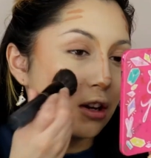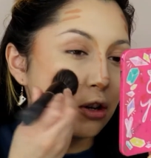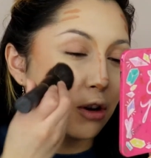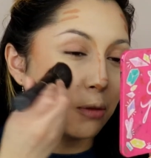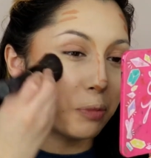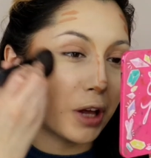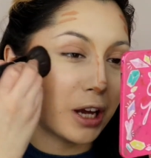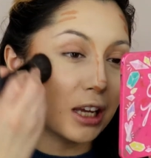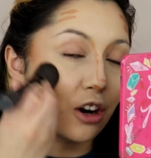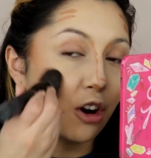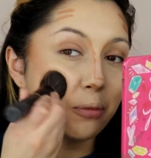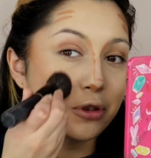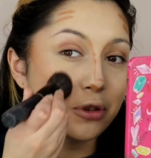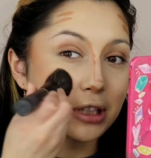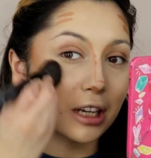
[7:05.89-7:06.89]
You're applying it
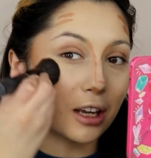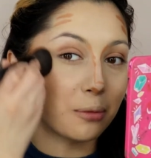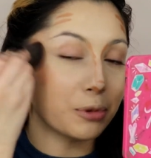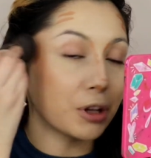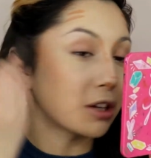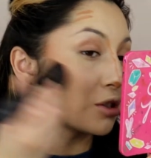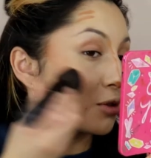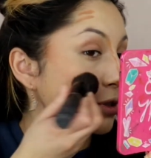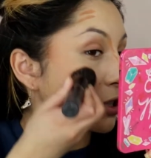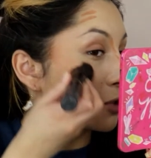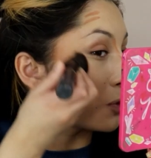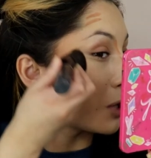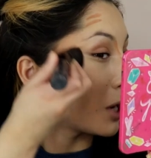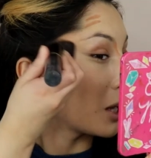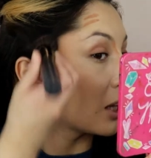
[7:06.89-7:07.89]
almost like a blush, which is
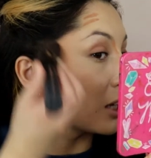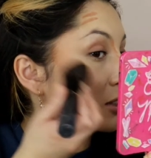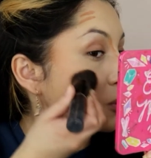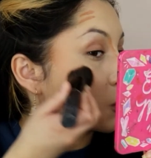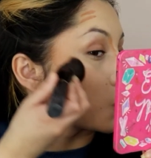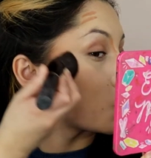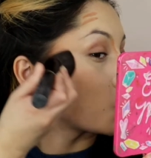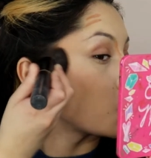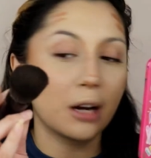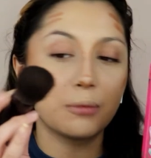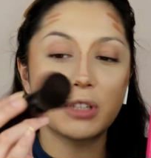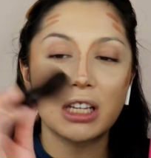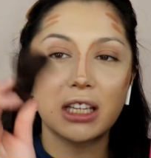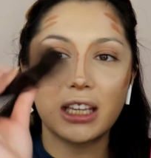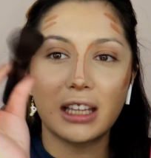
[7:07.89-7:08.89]
what I like to do. And I'm
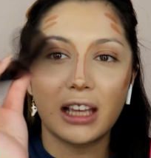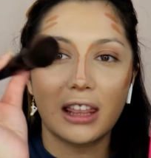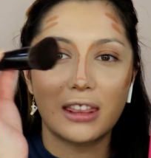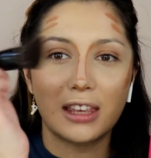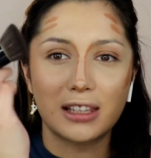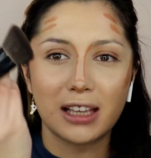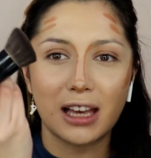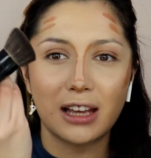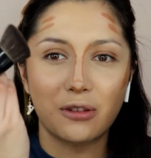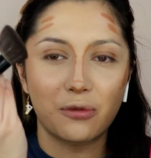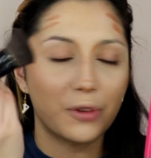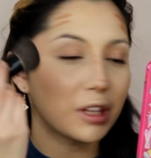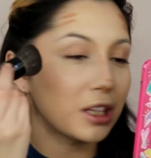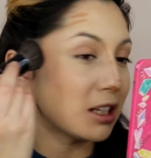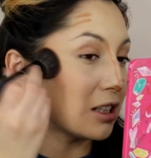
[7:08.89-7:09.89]
taking this kind of
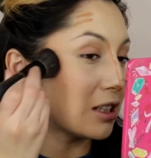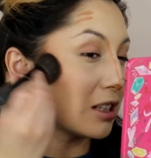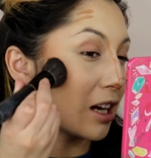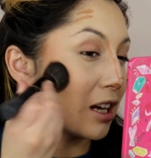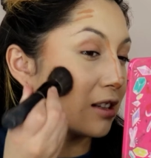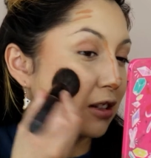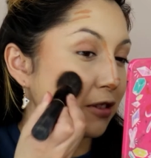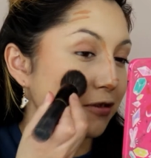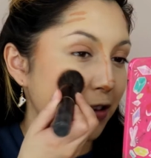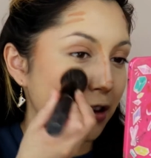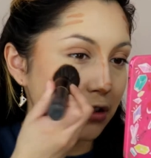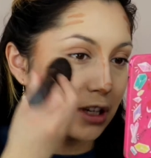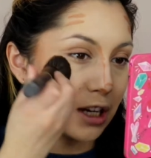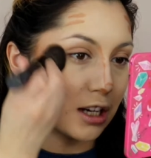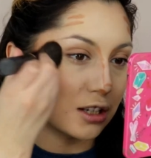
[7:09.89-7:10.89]
really dense
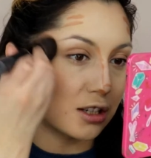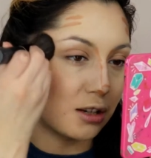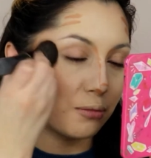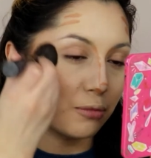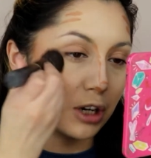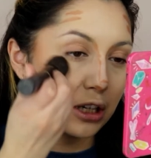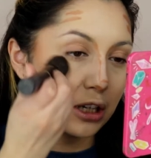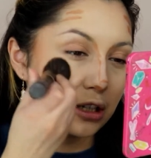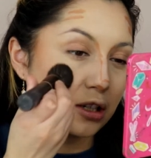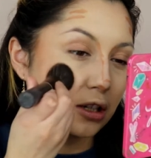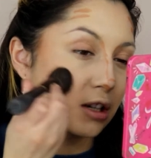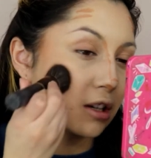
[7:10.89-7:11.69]
foundation brush.